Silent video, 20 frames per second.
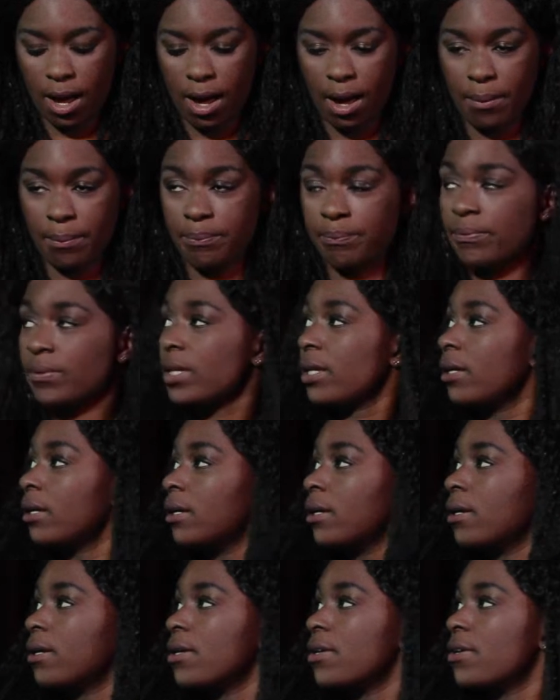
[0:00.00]

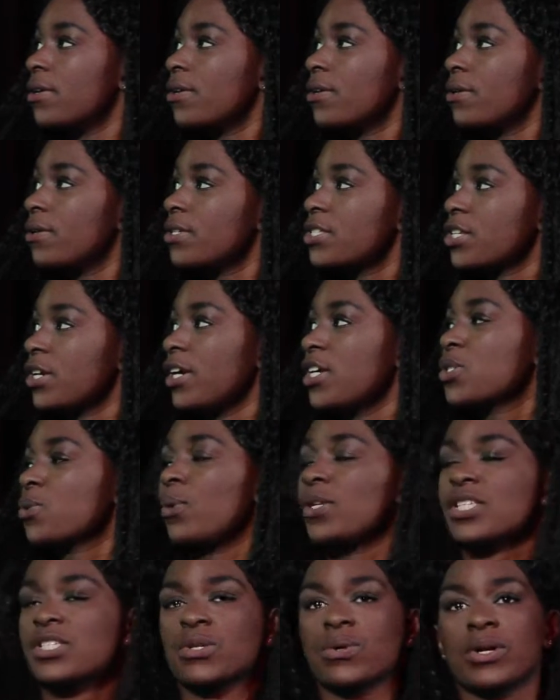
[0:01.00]
So here's
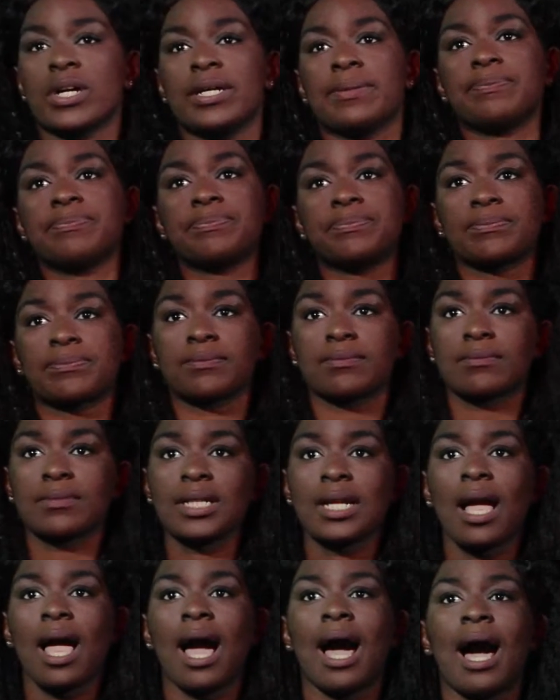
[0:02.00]
one story.
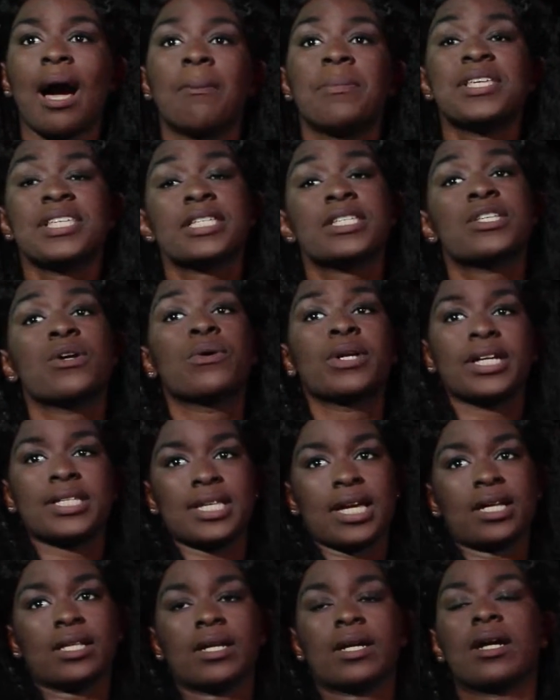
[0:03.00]
This is Tony
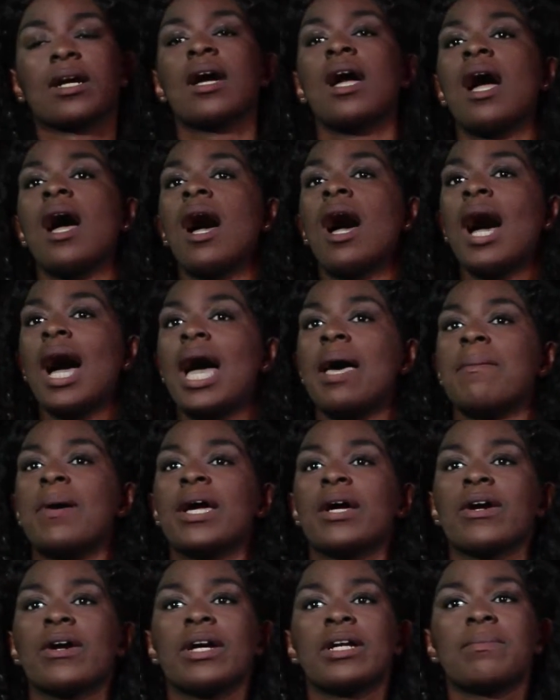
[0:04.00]
Taylor. I
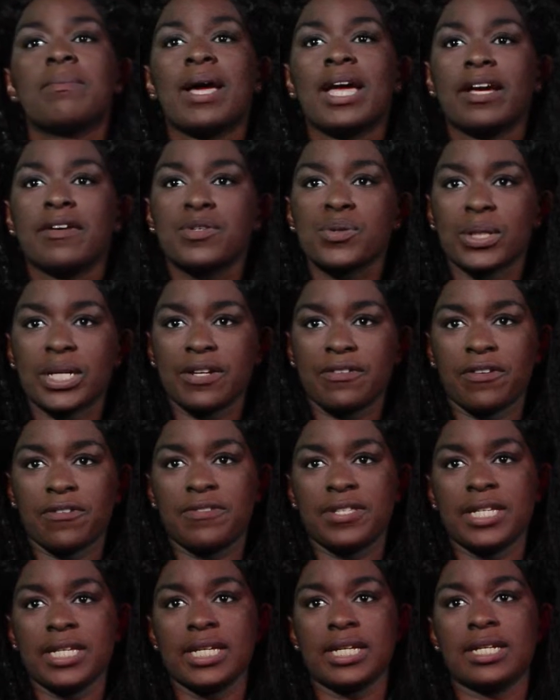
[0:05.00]
met her in May of
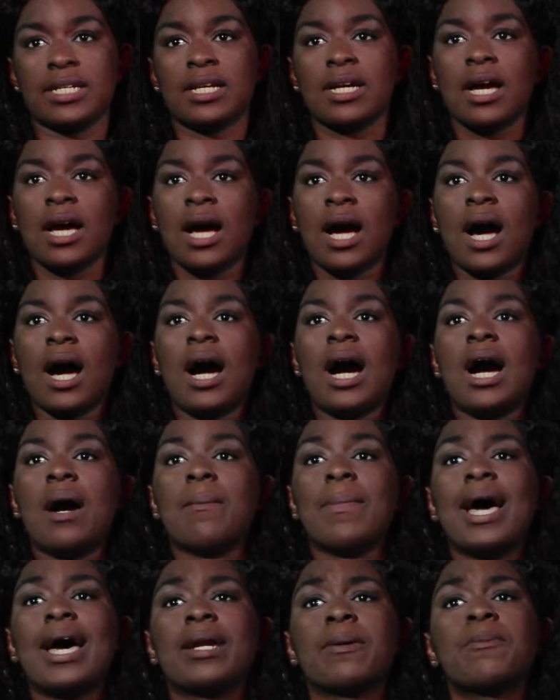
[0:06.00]
2015
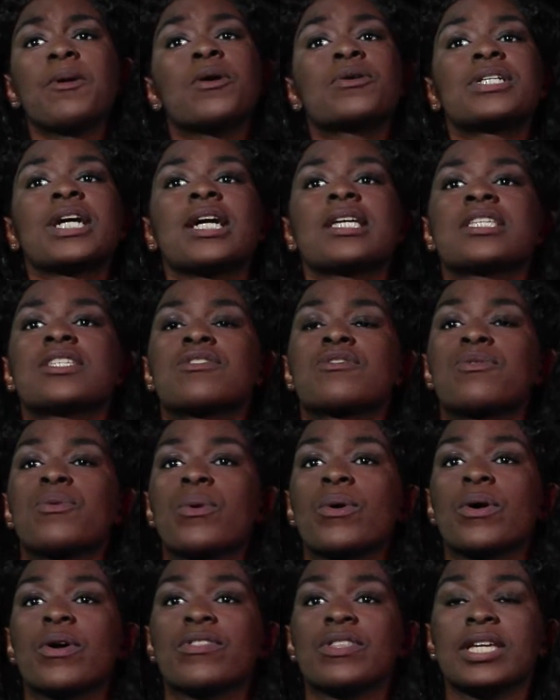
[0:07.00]
at a protest
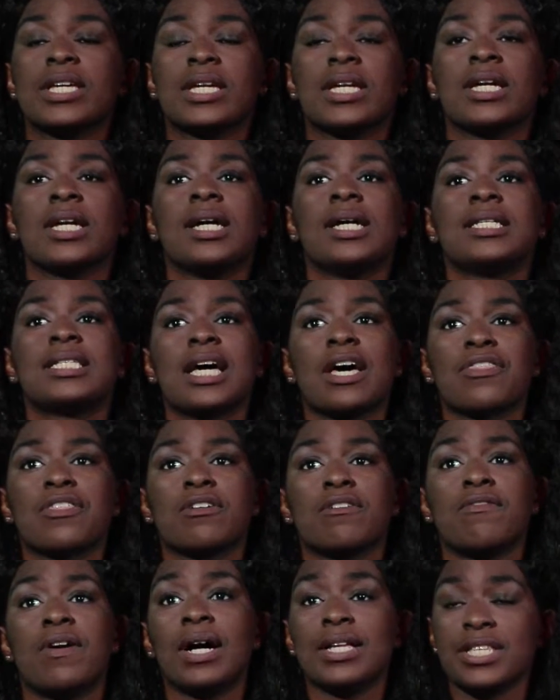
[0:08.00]
for the death
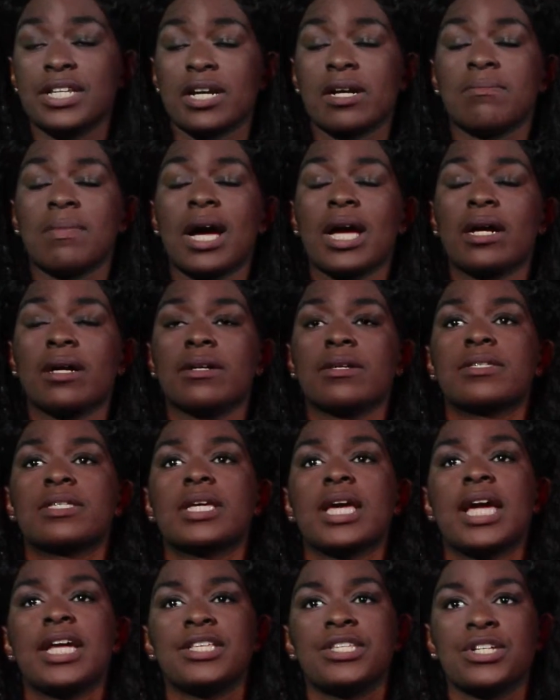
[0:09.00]
of Von Derek Myers,
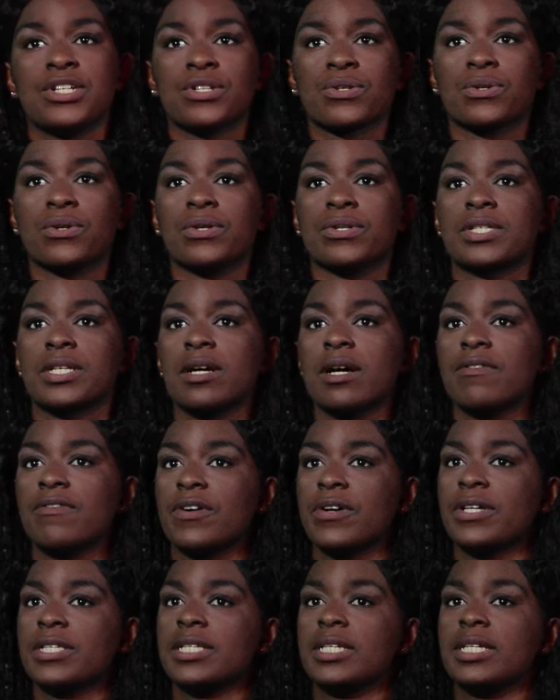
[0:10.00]
18-year-old
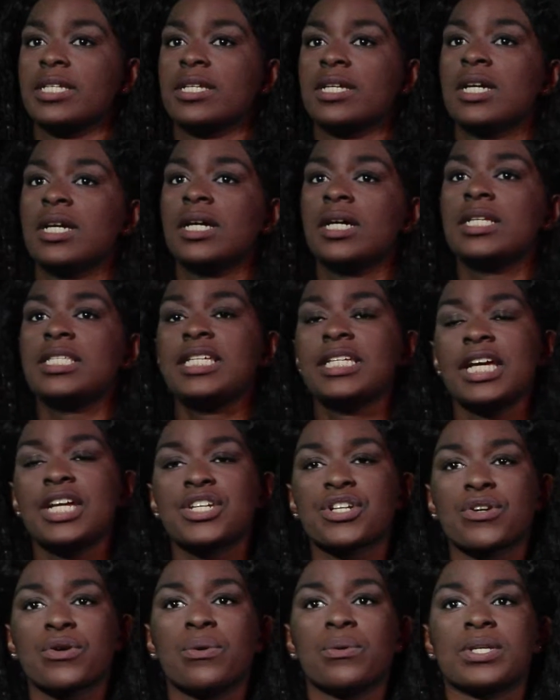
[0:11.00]
Ferguson
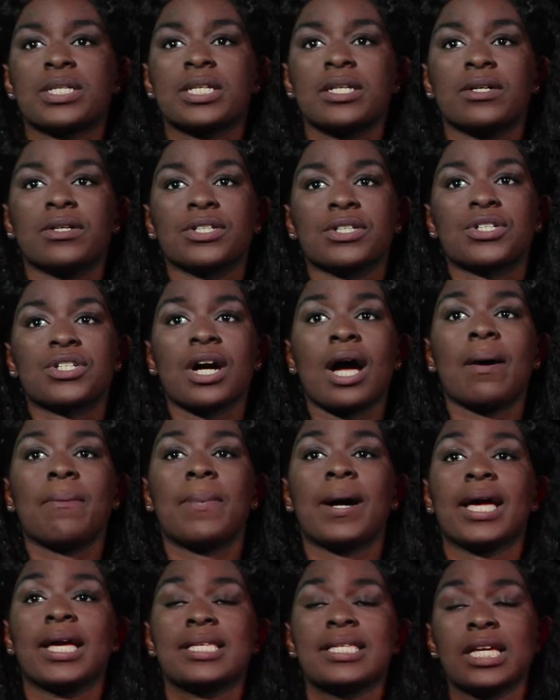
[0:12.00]
teenager who was killed and shot
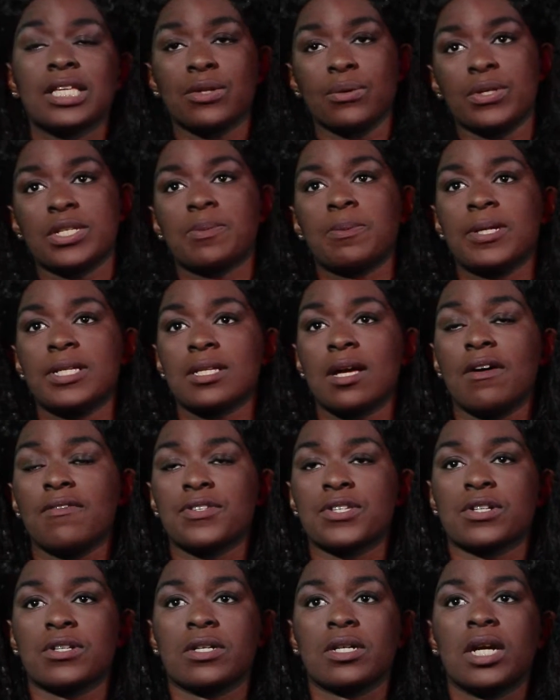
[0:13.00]
by a St. Louis police
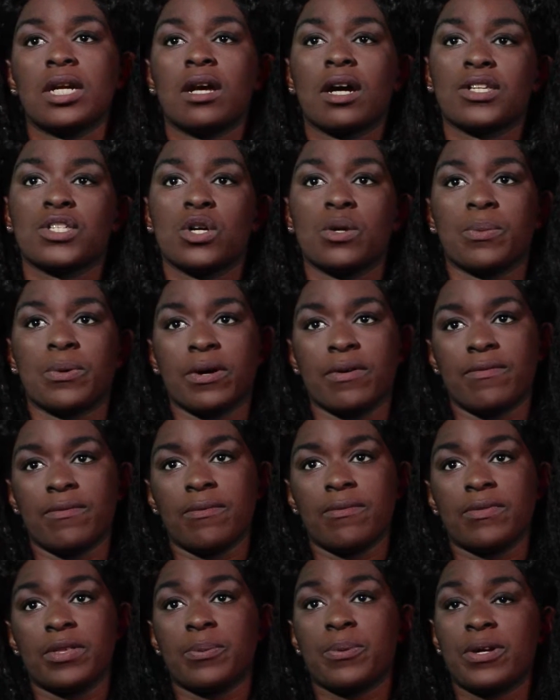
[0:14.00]
officer in October of
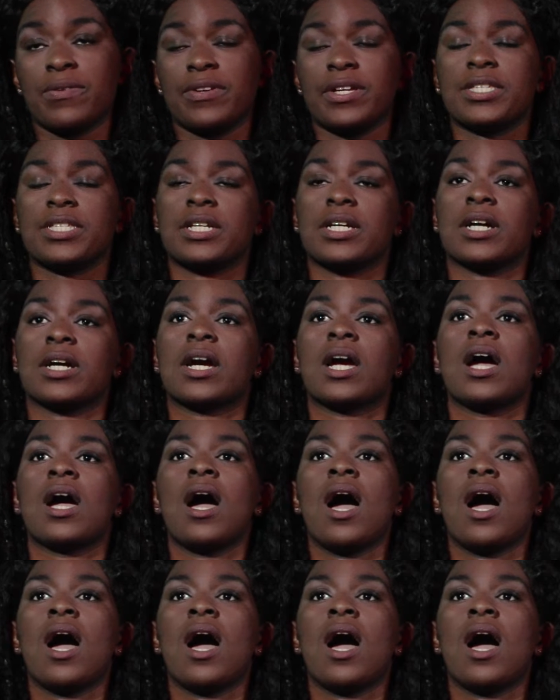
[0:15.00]
the previous year.